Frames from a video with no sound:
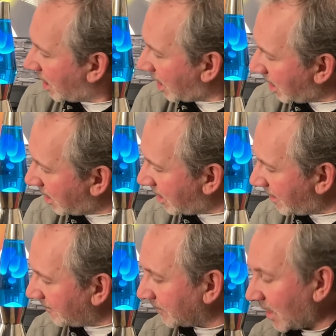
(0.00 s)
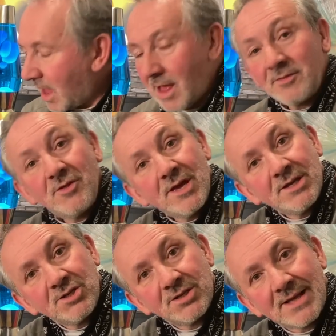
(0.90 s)
And
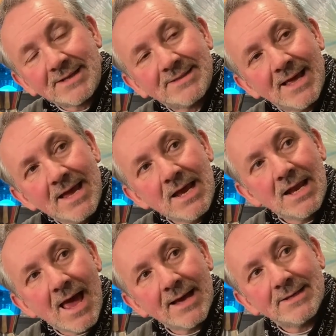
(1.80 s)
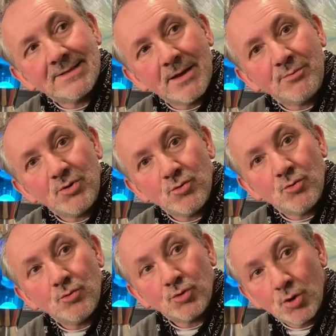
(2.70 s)
that's the Elac
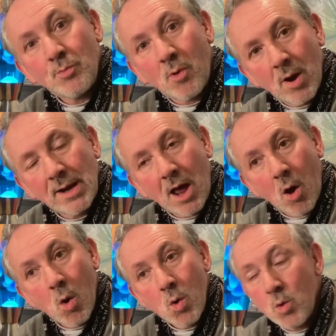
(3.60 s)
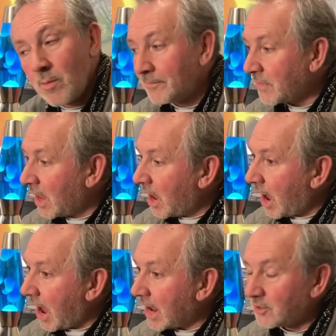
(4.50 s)
Debut 2.0,
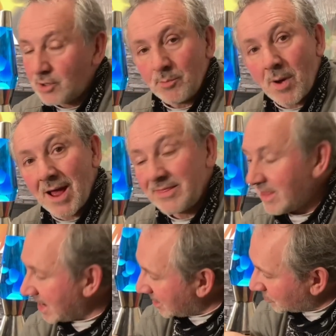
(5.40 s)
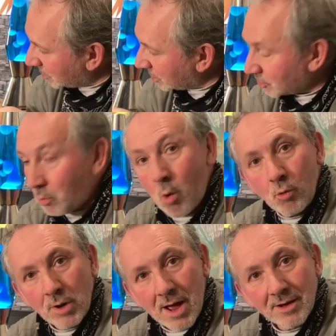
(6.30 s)
and you can buy these, well, this is the
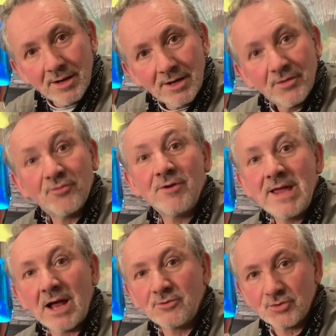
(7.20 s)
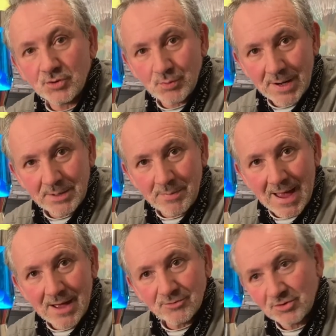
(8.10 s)
walnut,
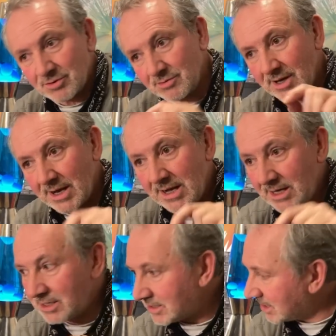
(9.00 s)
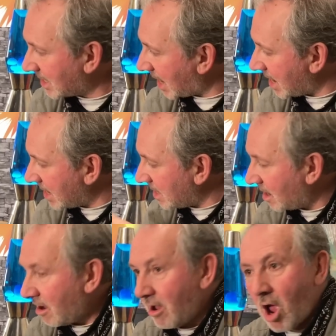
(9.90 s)
£320 in England today.
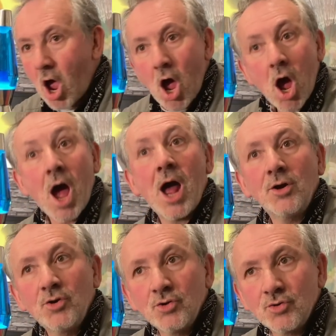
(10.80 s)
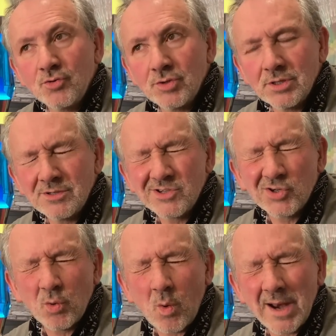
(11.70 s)

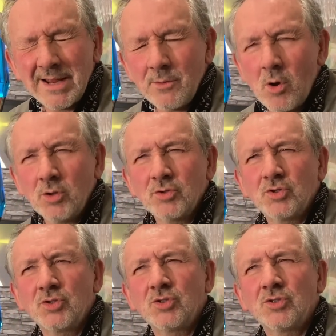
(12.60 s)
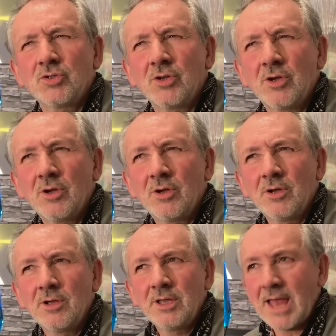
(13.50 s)
120 watts.
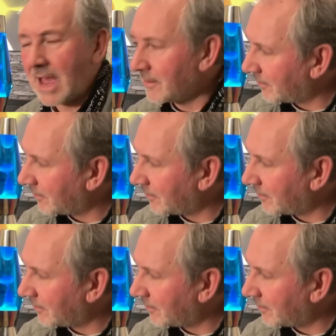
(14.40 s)
Yeah.